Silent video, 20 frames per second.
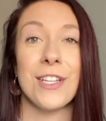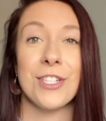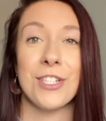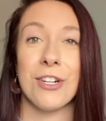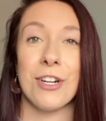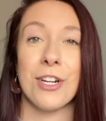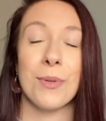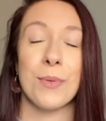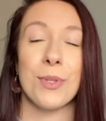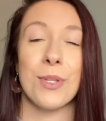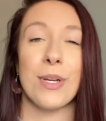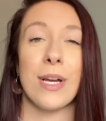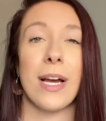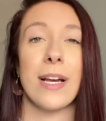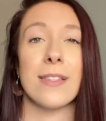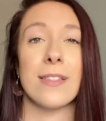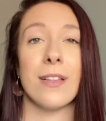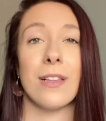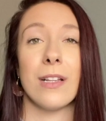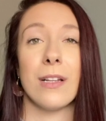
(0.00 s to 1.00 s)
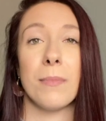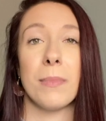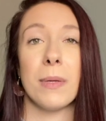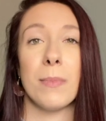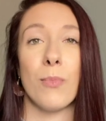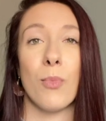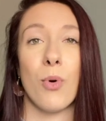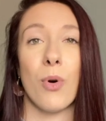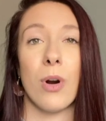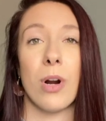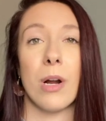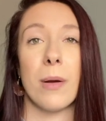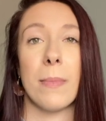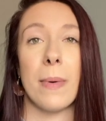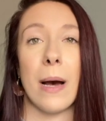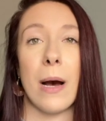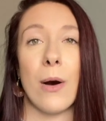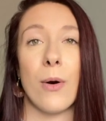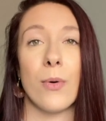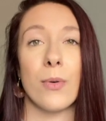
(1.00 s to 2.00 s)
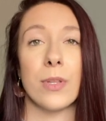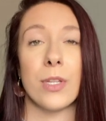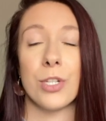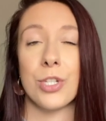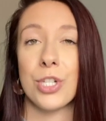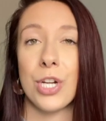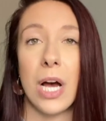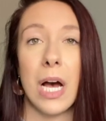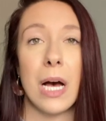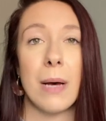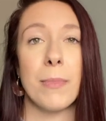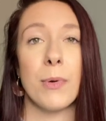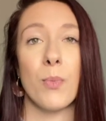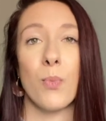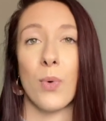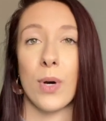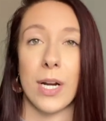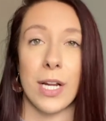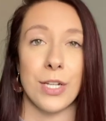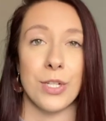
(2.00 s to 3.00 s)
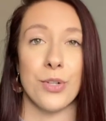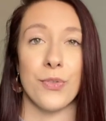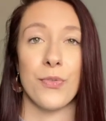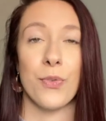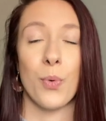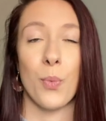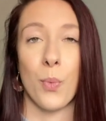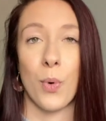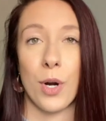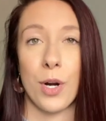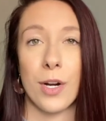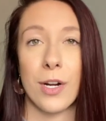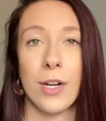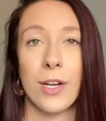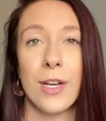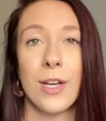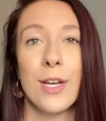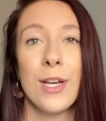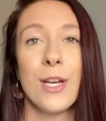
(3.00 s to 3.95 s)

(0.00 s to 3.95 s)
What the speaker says: sharing with you guys a little bit more about the job and what I do for work.